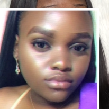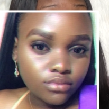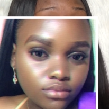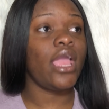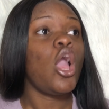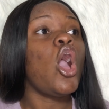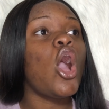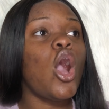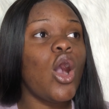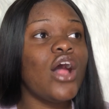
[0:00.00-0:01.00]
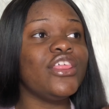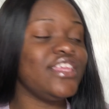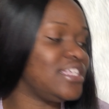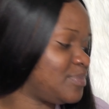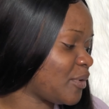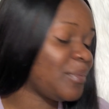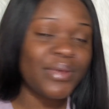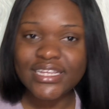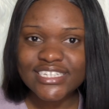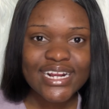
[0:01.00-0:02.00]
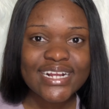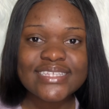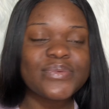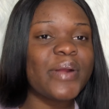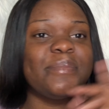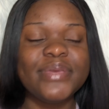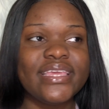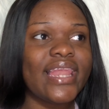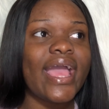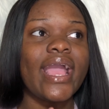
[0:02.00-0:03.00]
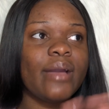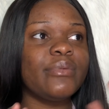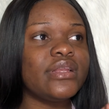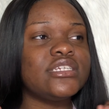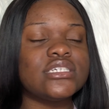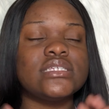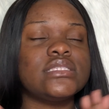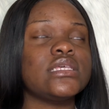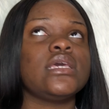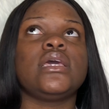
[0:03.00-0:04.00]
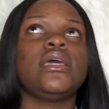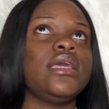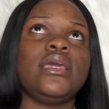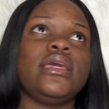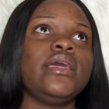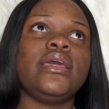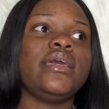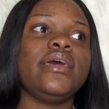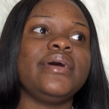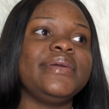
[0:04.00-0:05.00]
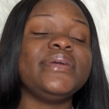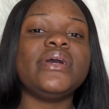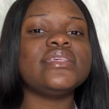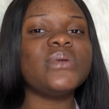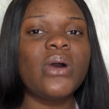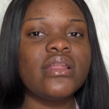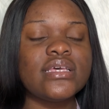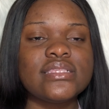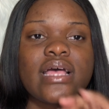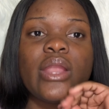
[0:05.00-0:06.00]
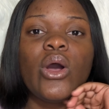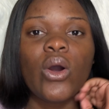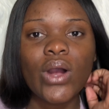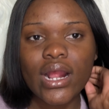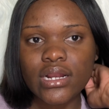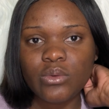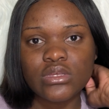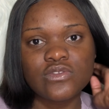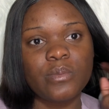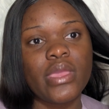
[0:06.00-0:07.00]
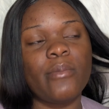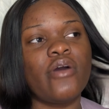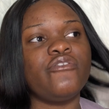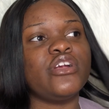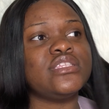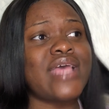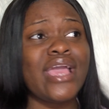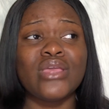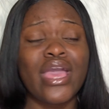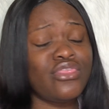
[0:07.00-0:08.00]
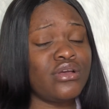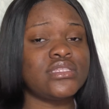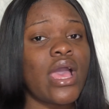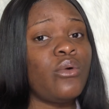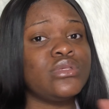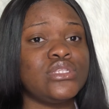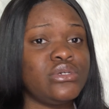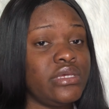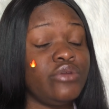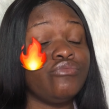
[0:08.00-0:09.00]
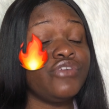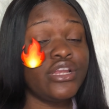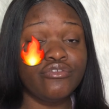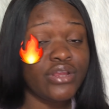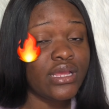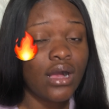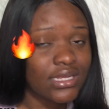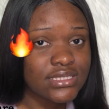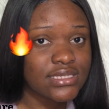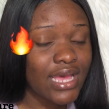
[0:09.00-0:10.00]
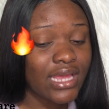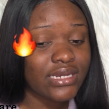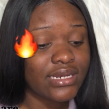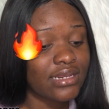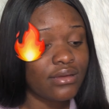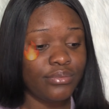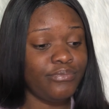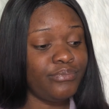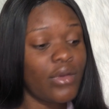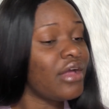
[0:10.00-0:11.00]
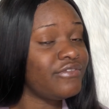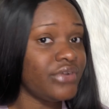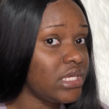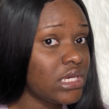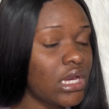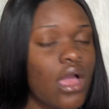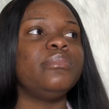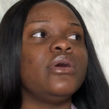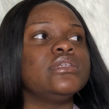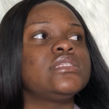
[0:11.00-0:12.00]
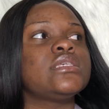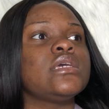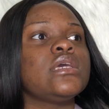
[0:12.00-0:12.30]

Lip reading: Like, all these brow pictures were me. Like, I'm gonna just, you guys don't understand how hard it was for me and my friends. I thought I was looking really hot and on fleek, but